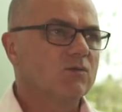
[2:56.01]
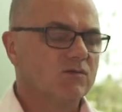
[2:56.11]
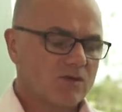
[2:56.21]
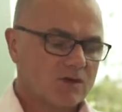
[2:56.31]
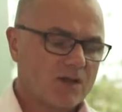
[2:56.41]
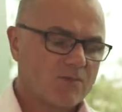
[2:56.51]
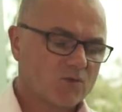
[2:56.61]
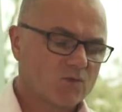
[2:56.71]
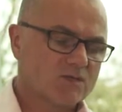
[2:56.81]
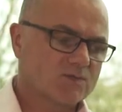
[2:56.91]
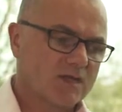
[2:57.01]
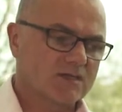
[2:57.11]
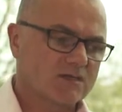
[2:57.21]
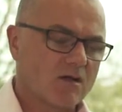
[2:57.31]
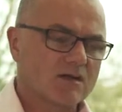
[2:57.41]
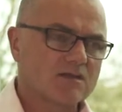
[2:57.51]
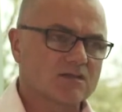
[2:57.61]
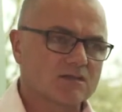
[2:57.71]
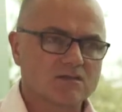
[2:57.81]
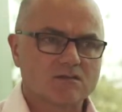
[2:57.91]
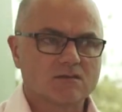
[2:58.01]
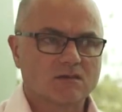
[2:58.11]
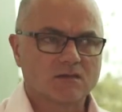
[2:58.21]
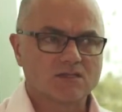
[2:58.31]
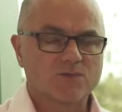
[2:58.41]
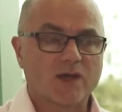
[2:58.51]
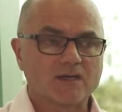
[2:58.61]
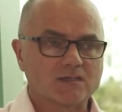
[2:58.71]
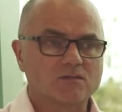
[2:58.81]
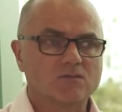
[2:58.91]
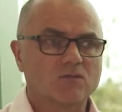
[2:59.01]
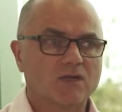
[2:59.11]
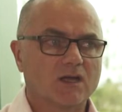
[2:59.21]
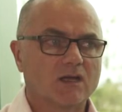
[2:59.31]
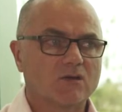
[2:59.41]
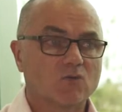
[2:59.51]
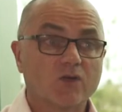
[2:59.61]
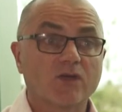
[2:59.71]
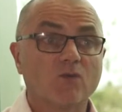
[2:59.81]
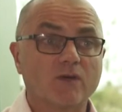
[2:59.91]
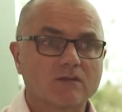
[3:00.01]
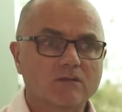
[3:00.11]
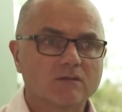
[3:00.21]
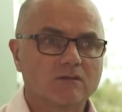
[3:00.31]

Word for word: We've got a number of the world's best scientists in this space we are working with